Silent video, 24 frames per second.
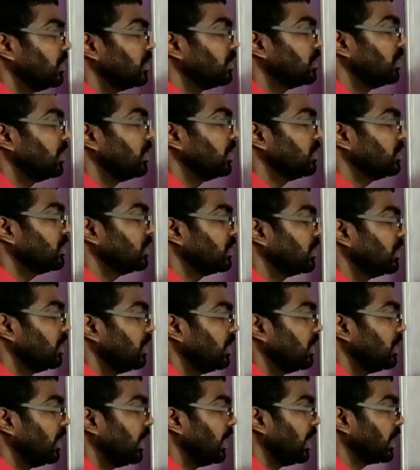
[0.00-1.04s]
Since
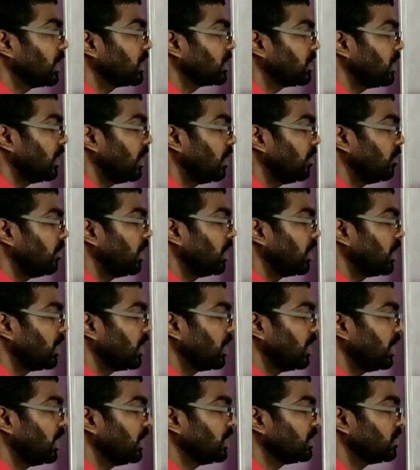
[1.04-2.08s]
x can be
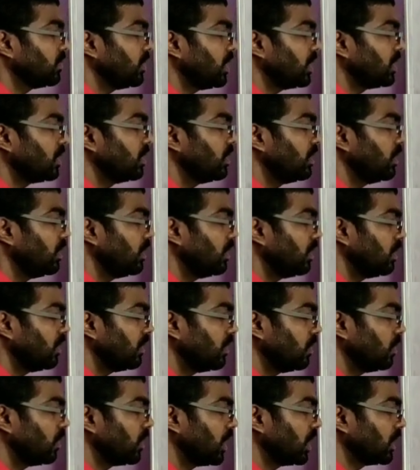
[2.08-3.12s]
written as what?
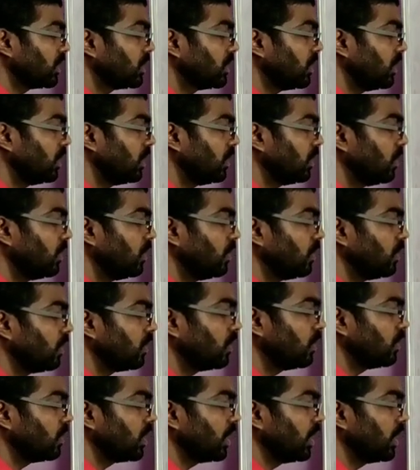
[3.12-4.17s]
Root x into
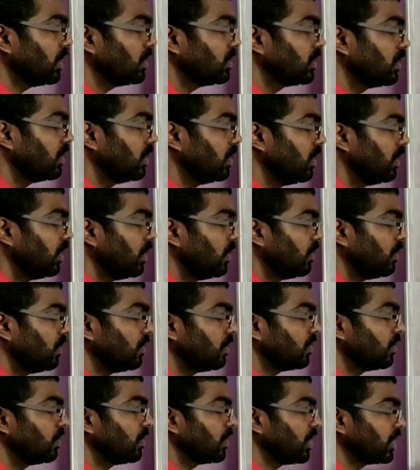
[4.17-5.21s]
root x.
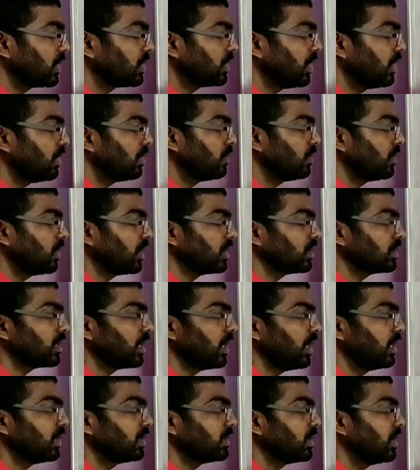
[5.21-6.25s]
When root x and root x
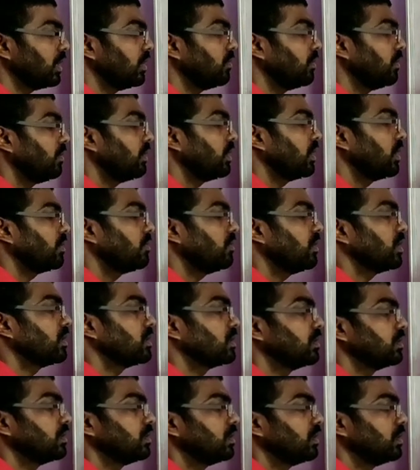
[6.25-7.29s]
cancel, we will get
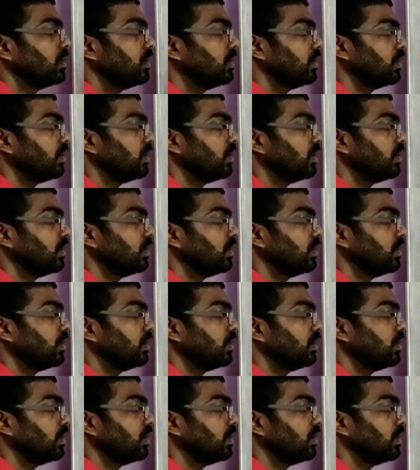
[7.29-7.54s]
what?